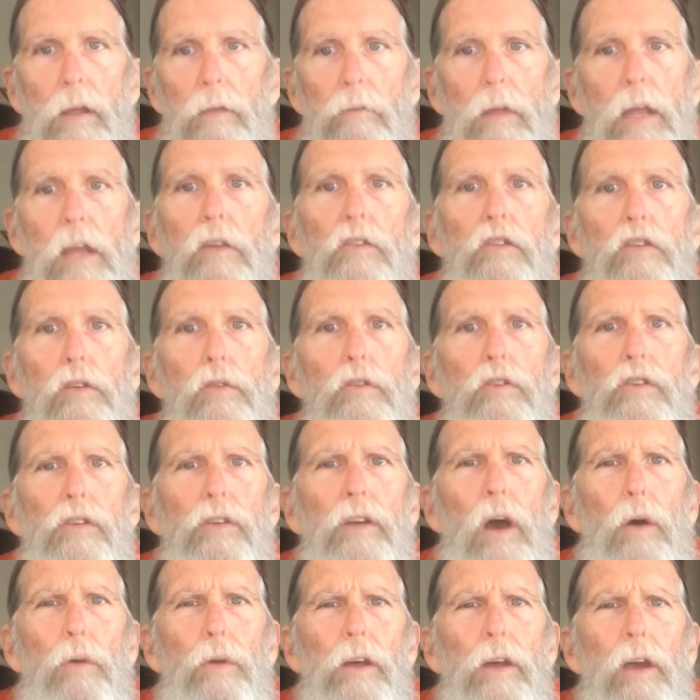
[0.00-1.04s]
issues are
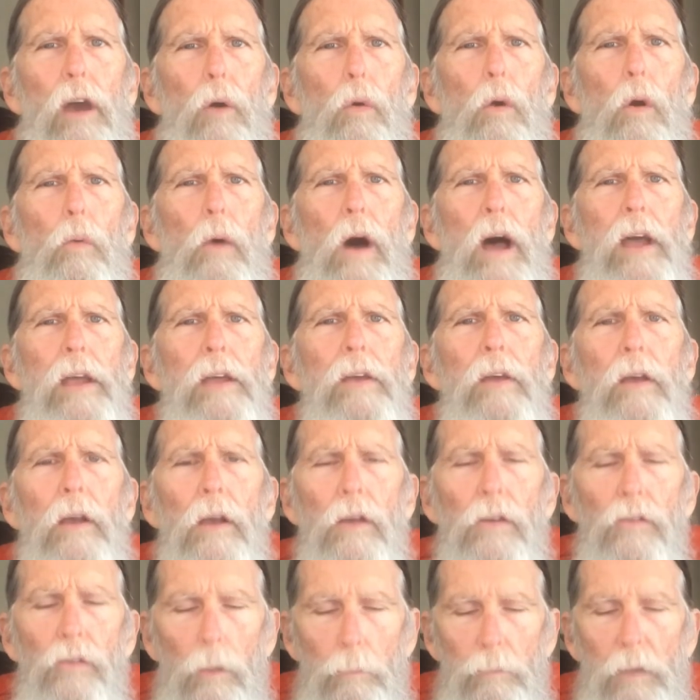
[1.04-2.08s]
going to go away.
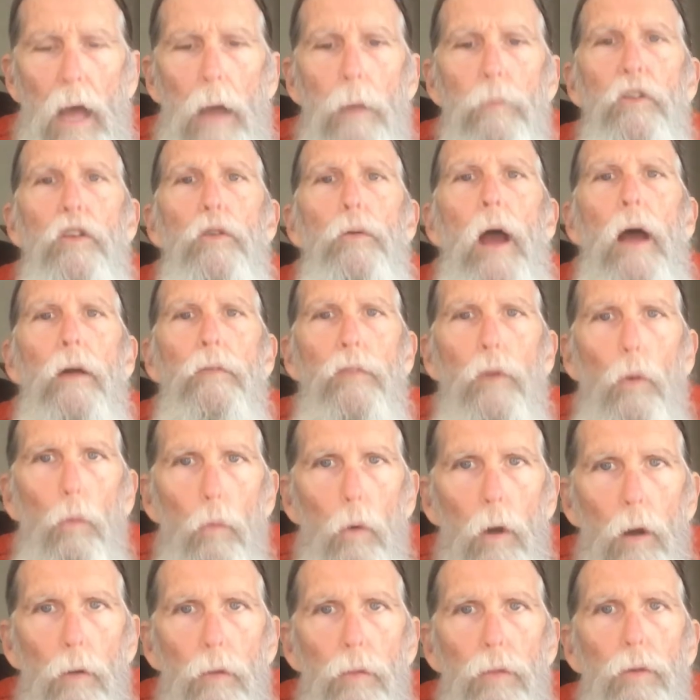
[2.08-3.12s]
Sometimes you have to
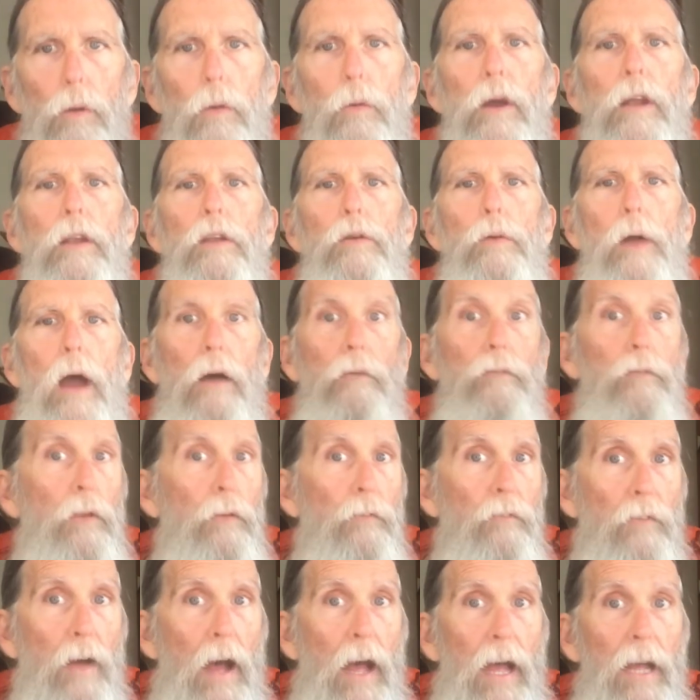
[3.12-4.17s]
work through it. You have to
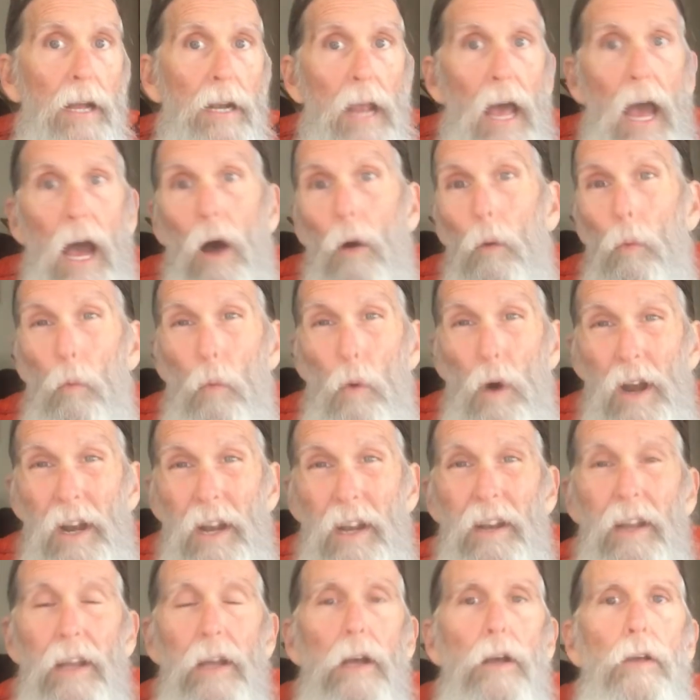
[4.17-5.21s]
find out what
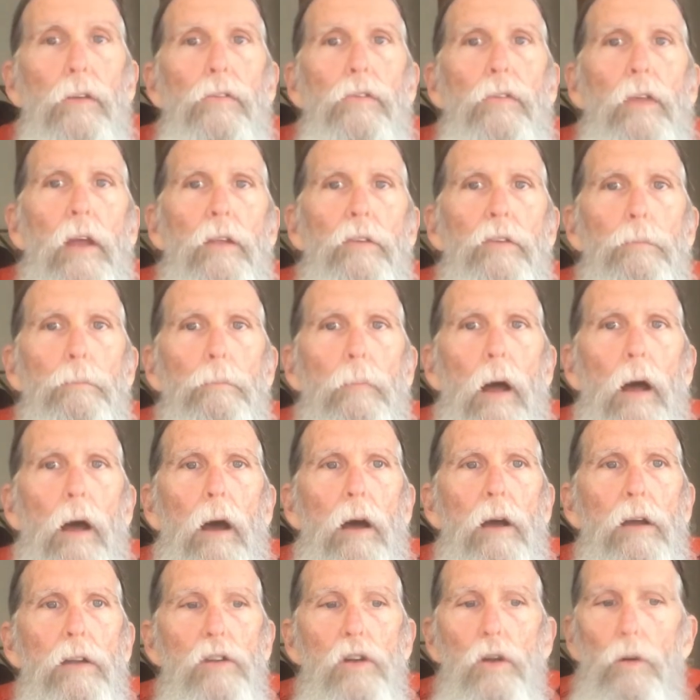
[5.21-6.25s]
it is that's
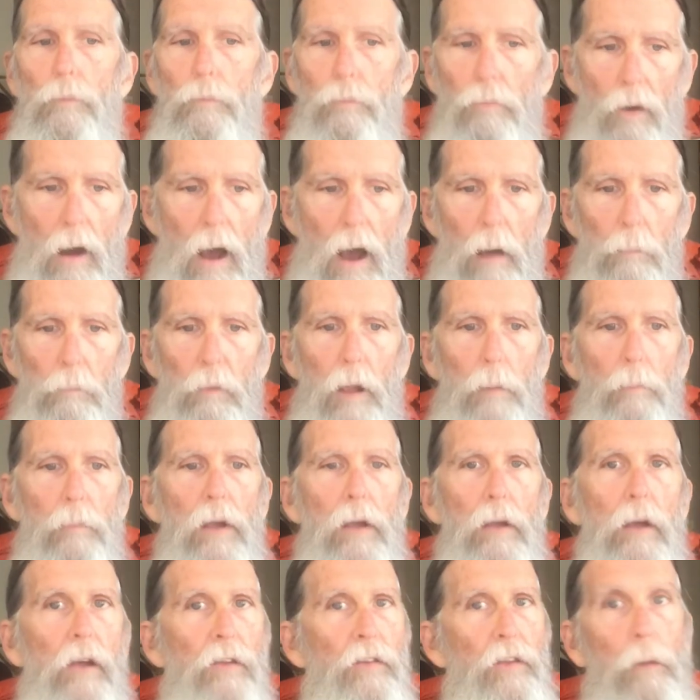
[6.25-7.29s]
your problem.
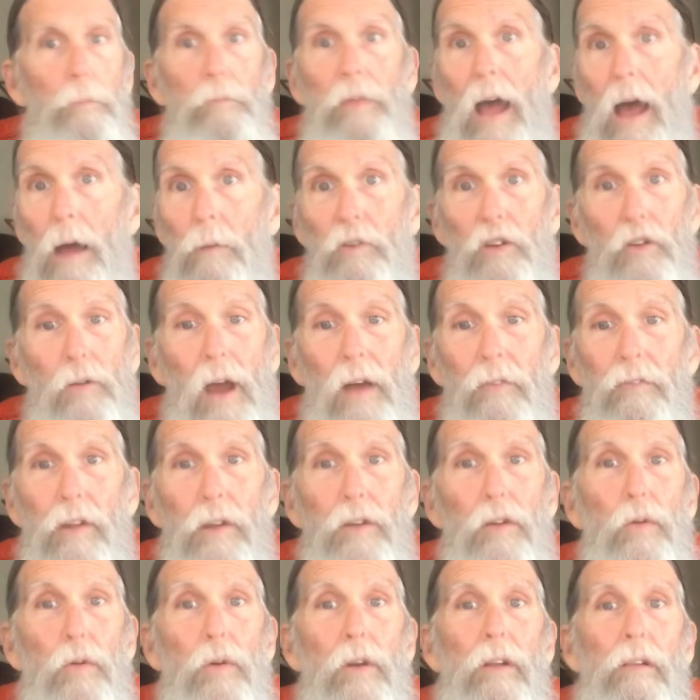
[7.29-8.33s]
Sometimes you have to
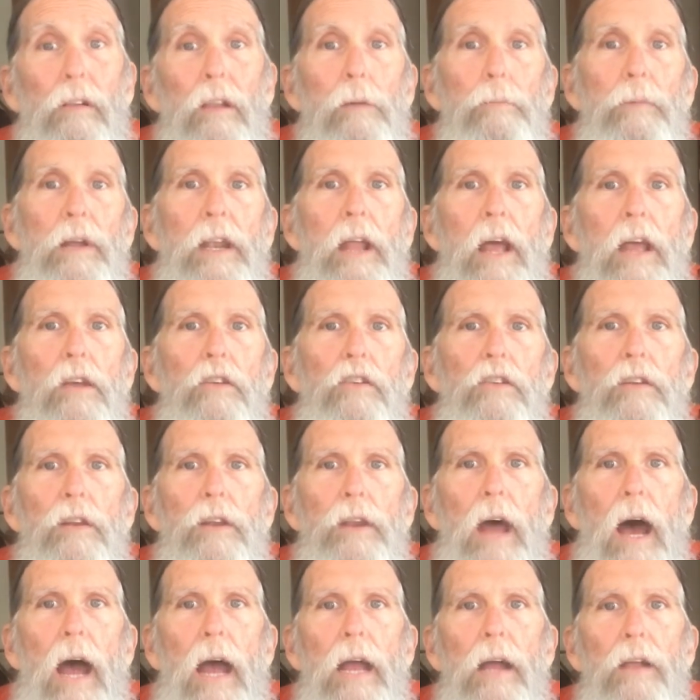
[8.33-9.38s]
do an elimination
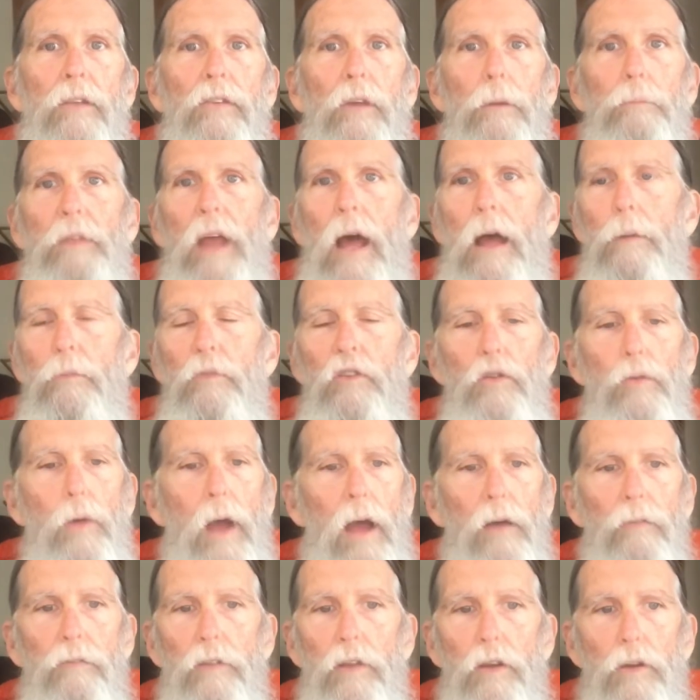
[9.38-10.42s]
diet. Sometimes you
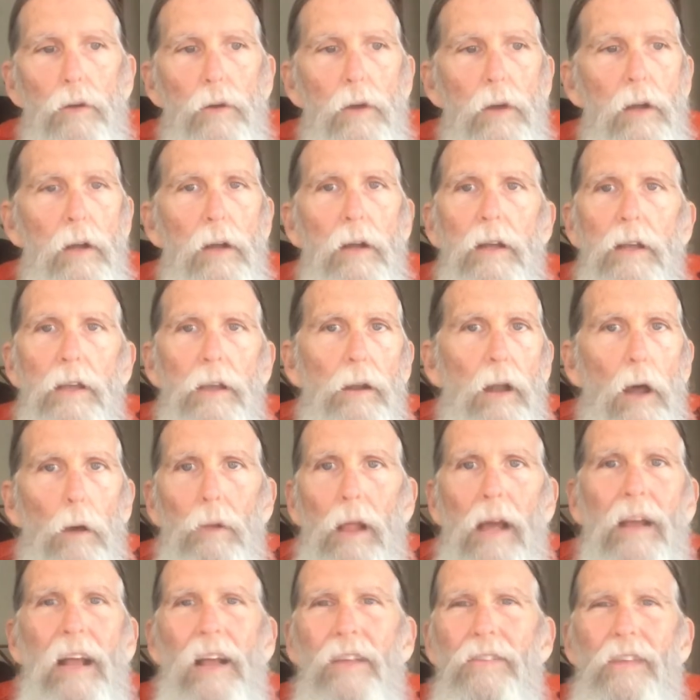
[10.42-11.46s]
have to, you know,
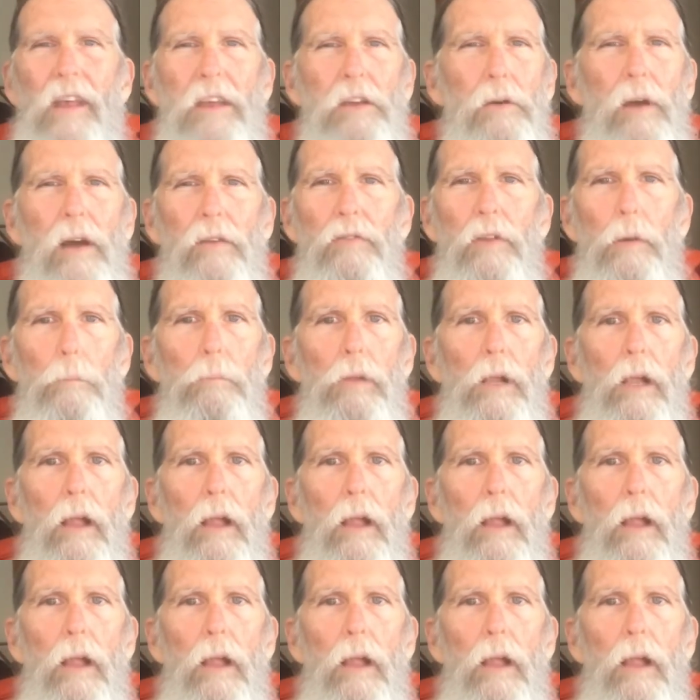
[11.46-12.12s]
like I say, you have to